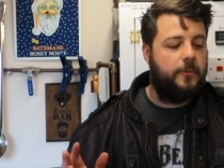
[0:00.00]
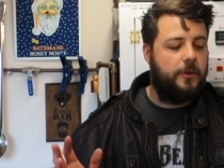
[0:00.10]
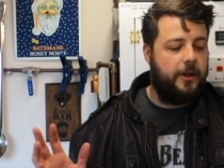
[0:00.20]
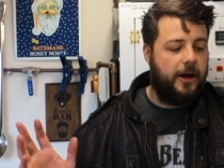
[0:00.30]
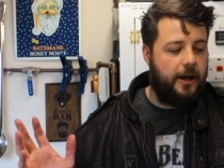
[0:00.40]

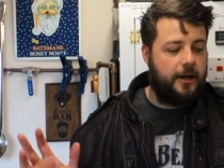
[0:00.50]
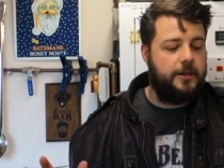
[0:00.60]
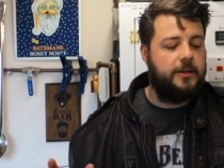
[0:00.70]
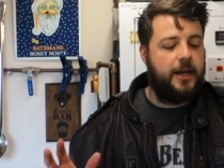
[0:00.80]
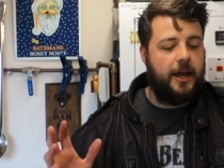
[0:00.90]
that I
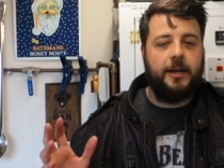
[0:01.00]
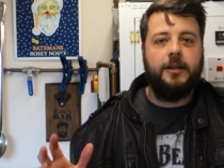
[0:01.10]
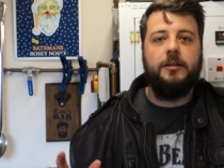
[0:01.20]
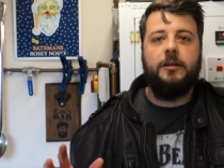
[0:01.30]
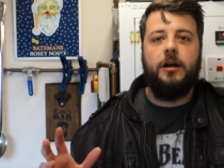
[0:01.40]
keg
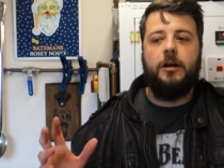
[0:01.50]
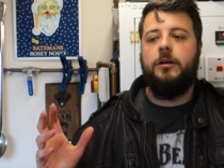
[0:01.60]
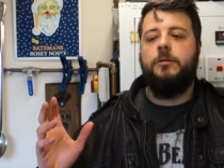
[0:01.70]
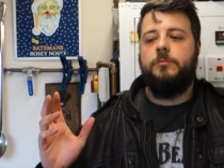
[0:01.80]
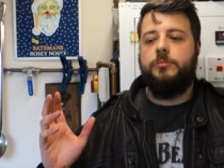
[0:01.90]

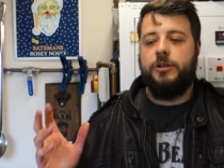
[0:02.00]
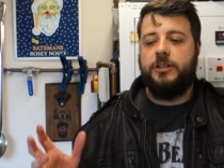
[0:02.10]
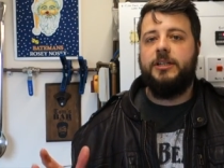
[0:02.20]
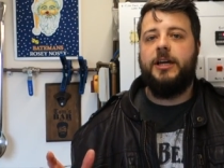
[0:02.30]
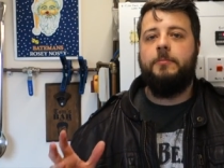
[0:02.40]
are
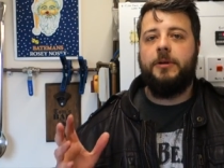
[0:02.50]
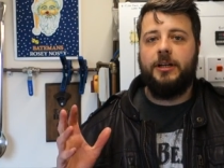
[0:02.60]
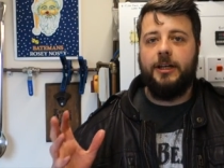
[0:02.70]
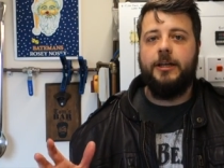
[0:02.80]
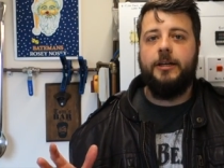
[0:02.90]
pretty damn
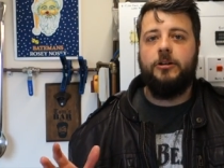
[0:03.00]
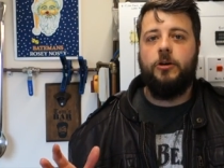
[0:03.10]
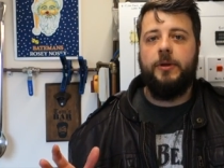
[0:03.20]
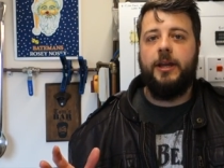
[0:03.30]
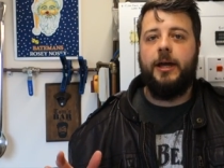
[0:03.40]
clear
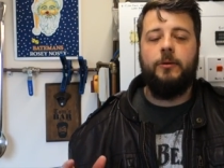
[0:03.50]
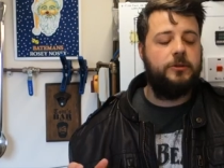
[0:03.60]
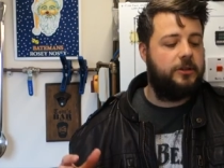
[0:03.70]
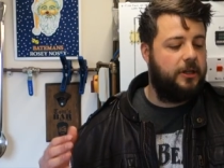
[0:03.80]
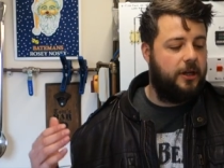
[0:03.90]
coming
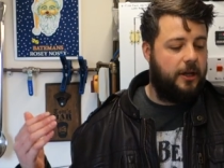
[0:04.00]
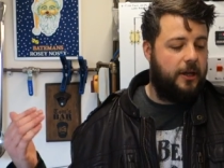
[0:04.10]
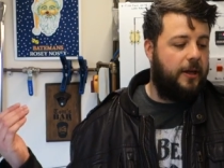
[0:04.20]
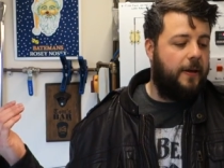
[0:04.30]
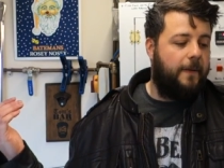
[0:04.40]
out,
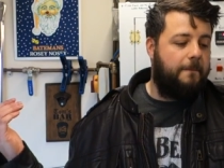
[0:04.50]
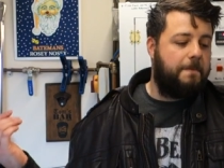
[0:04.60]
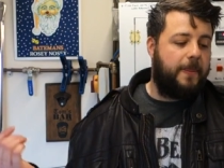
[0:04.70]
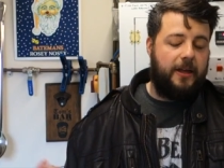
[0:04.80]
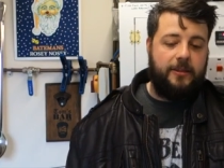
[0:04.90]

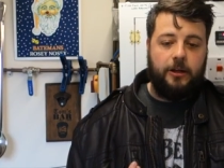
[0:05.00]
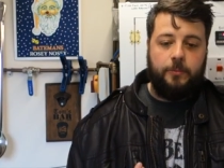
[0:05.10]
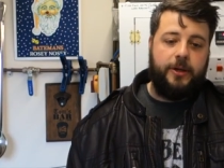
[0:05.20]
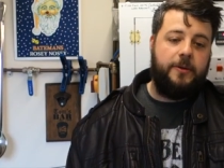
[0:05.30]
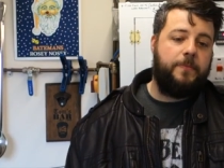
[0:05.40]
and there'll
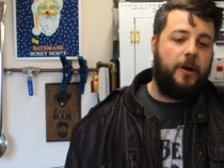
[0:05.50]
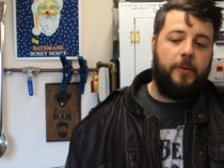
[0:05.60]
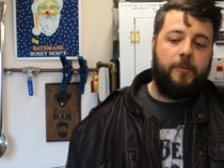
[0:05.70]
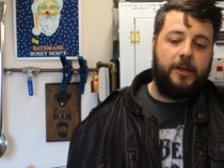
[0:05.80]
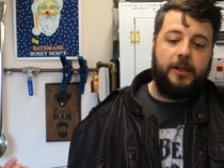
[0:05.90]
be
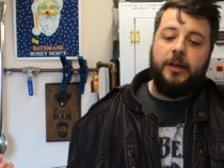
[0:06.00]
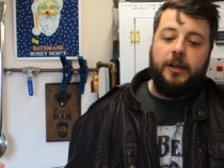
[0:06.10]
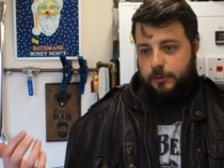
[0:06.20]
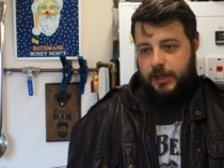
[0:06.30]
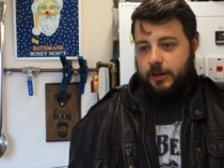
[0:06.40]
probably,
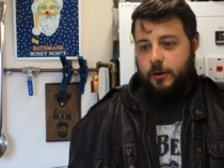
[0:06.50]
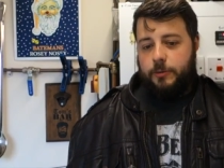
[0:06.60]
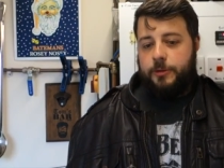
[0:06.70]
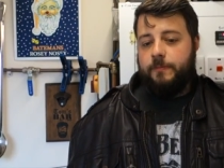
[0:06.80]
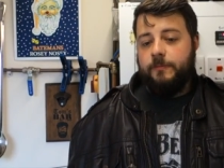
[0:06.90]
I don't
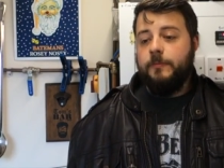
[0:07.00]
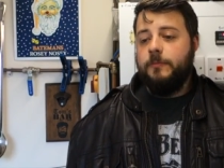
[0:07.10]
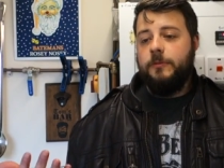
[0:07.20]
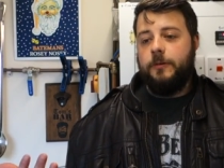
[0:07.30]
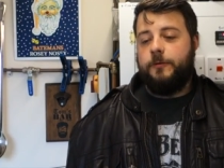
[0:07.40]

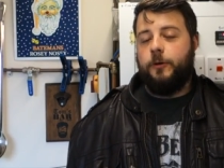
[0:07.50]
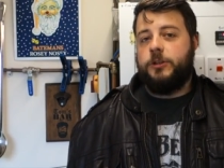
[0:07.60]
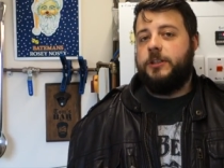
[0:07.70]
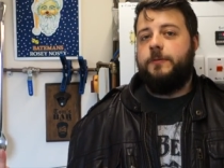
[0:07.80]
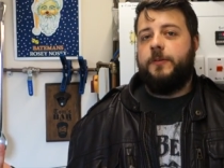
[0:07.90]
know,
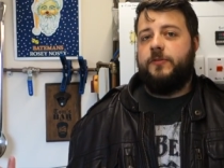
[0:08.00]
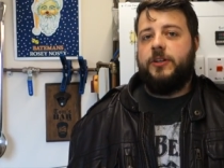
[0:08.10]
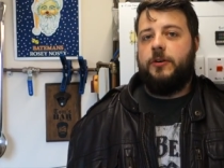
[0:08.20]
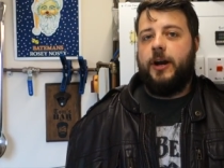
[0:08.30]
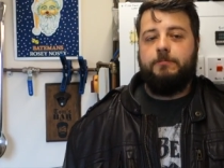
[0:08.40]
forty
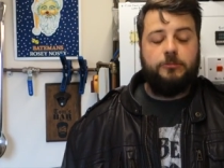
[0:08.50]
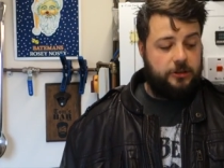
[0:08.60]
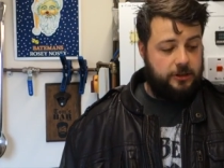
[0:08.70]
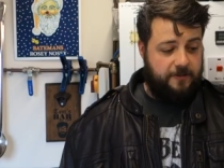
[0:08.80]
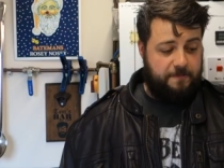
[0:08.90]
fifty
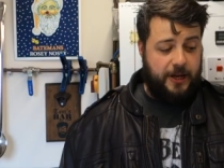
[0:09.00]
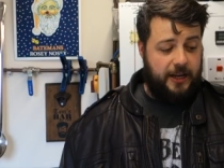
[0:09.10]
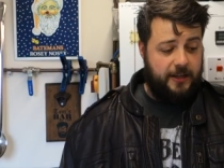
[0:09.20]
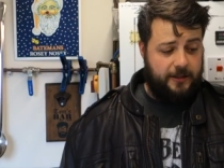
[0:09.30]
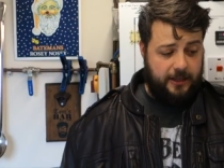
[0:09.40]
grams of
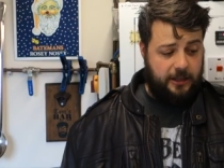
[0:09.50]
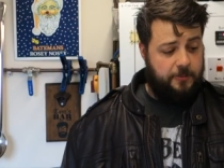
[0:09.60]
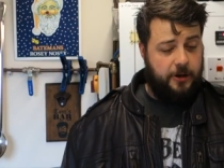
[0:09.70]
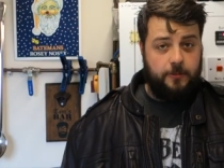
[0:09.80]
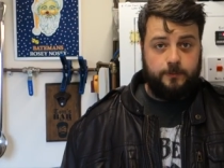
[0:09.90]
pellet in the
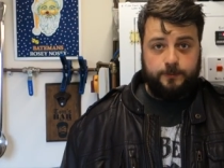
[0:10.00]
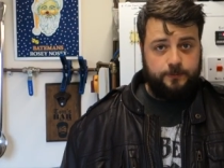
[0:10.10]
bottom.